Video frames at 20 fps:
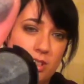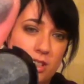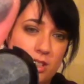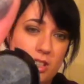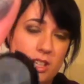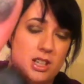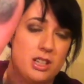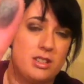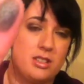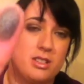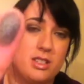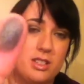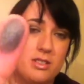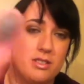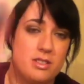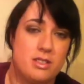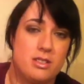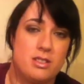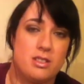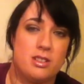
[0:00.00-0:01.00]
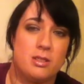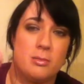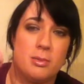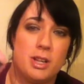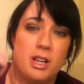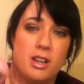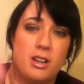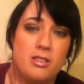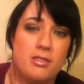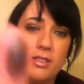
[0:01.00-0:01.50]
and you get serious colour
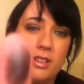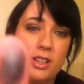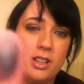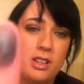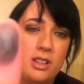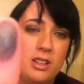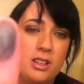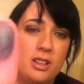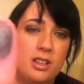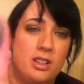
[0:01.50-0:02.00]
payoff. Like,